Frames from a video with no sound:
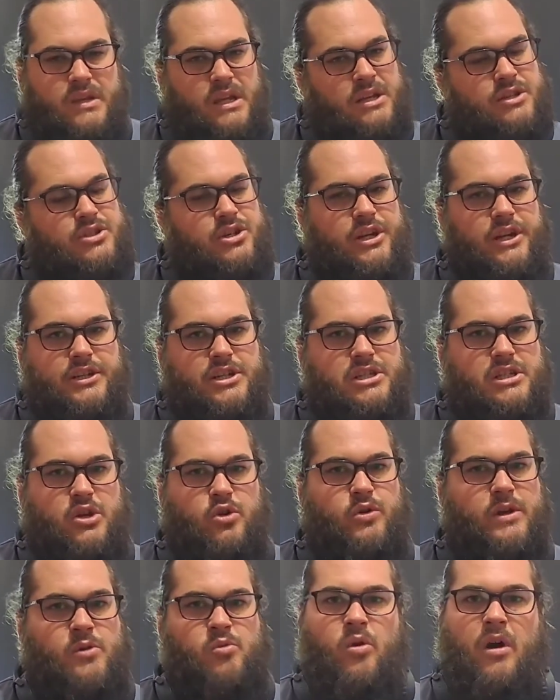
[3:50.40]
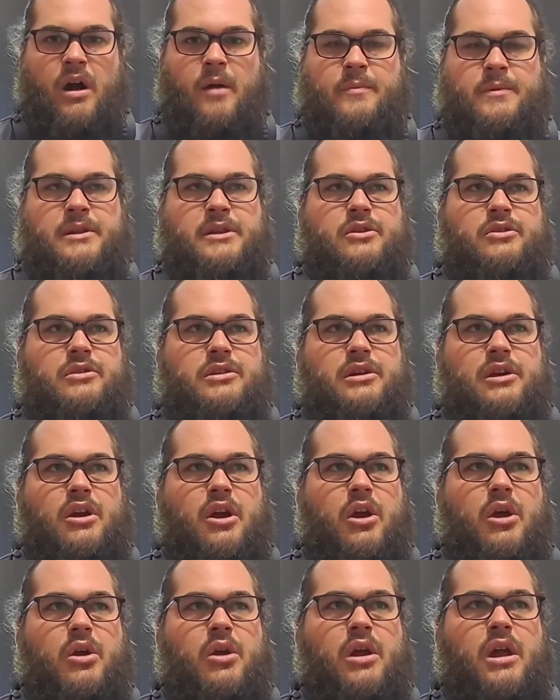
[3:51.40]
So you just a quick wipe and you're good to
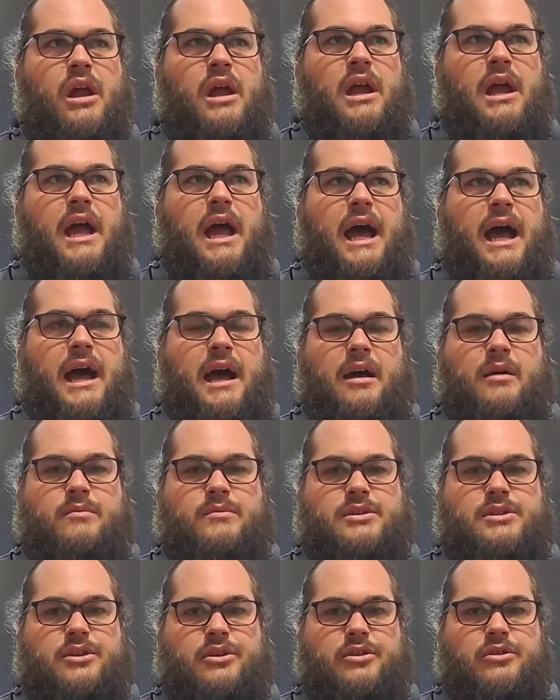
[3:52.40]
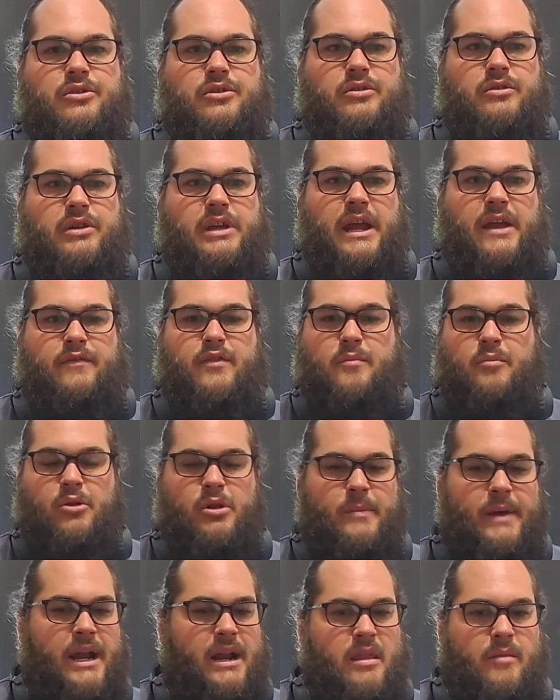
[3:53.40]
go. So yeah, if you pull
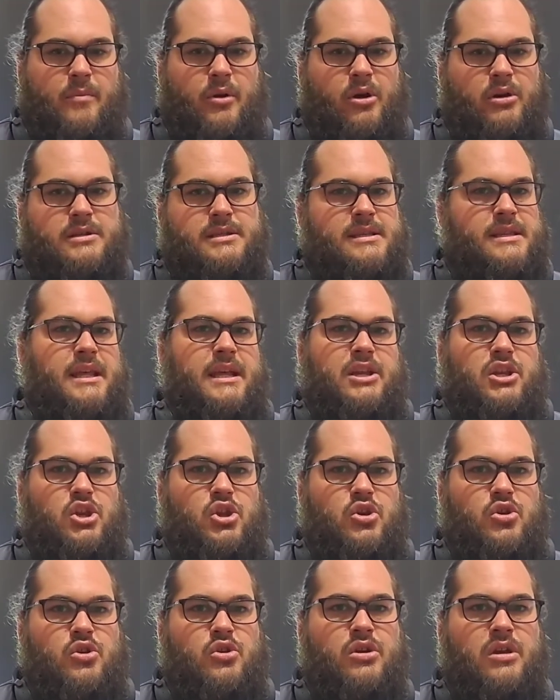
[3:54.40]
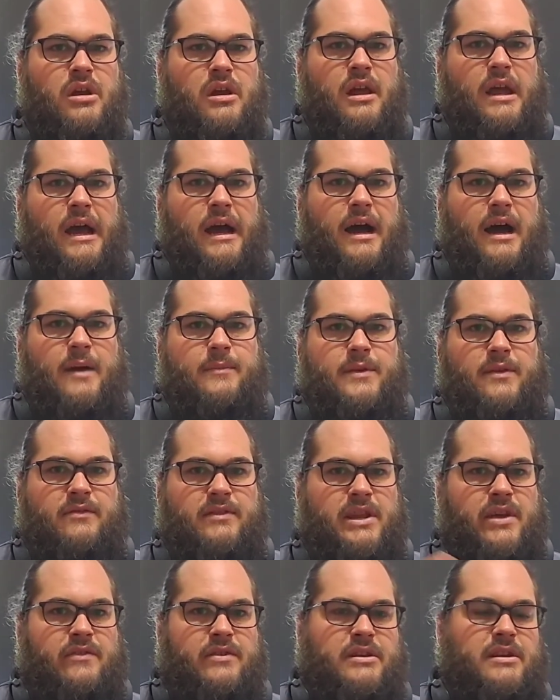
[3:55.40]
them out of the box and they're new, you've
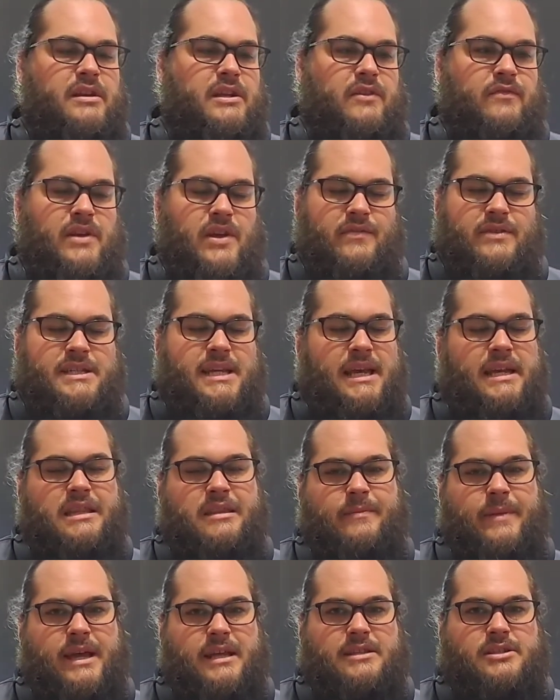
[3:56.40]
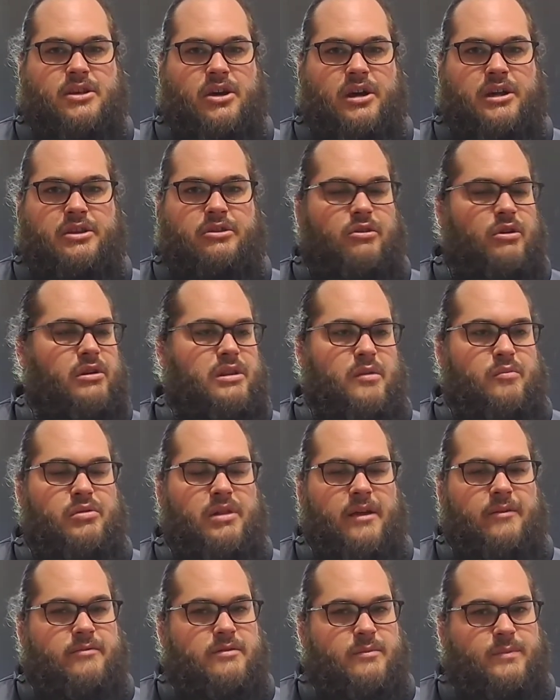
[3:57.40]
never taken them outside and you only
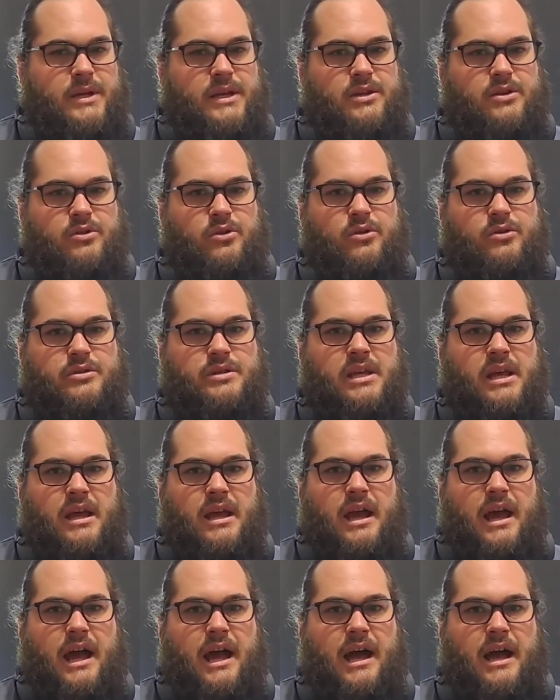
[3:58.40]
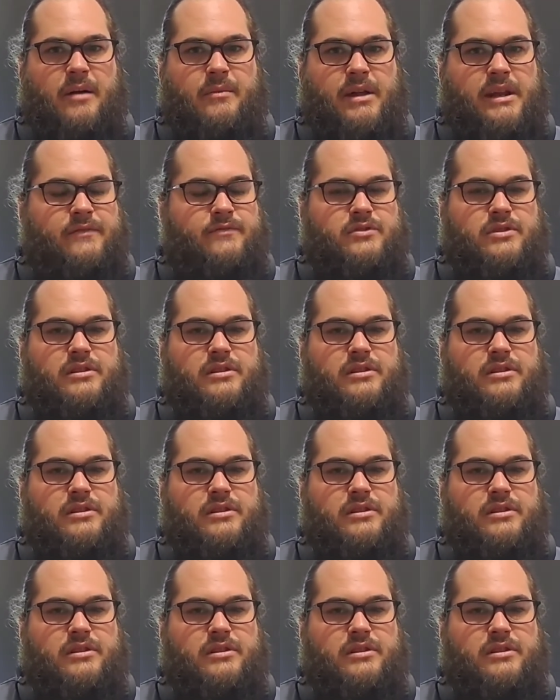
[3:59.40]
play with them indoors, and if